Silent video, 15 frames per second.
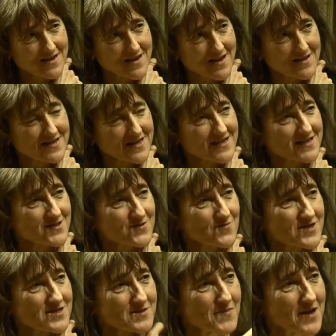I think it's
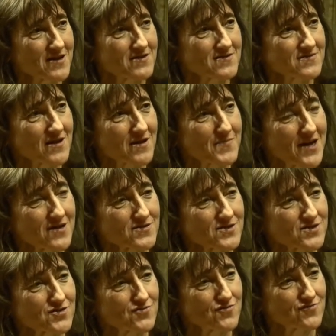always about, about
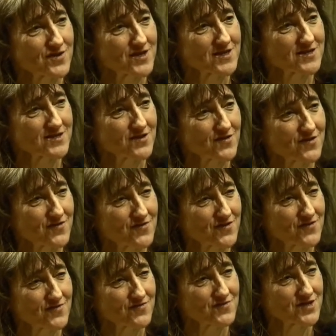stories, you know,
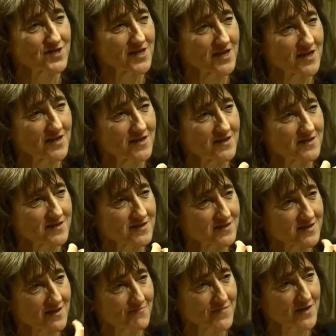that you see
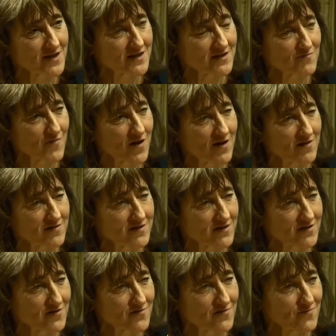something in the world
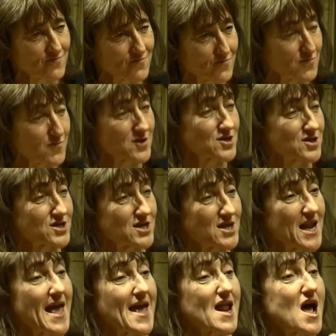that you want to
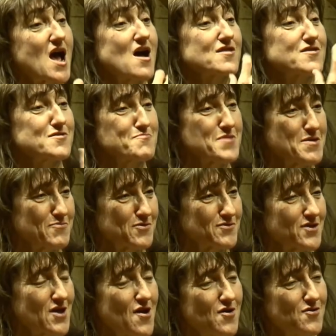let other people
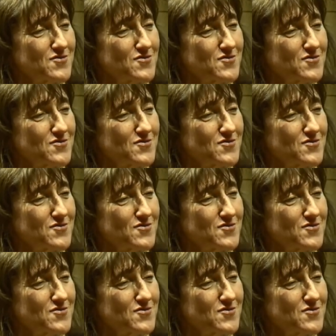know.